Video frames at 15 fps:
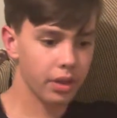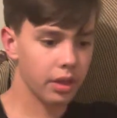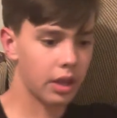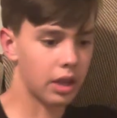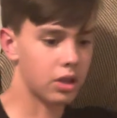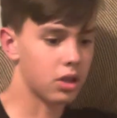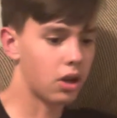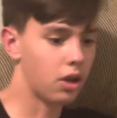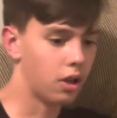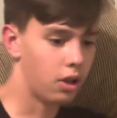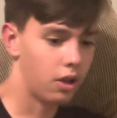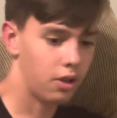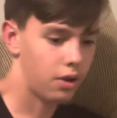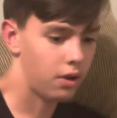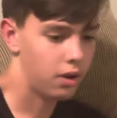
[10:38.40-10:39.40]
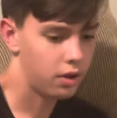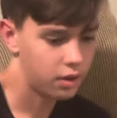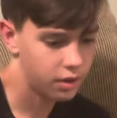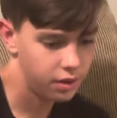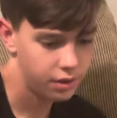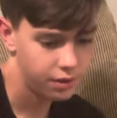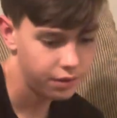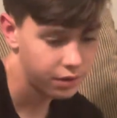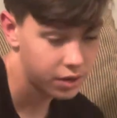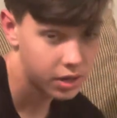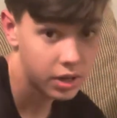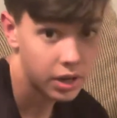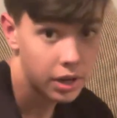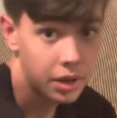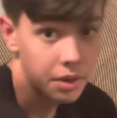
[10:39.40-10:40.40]
that's all for
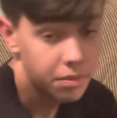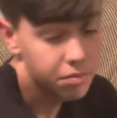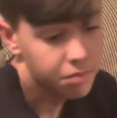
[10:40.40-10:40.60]
today,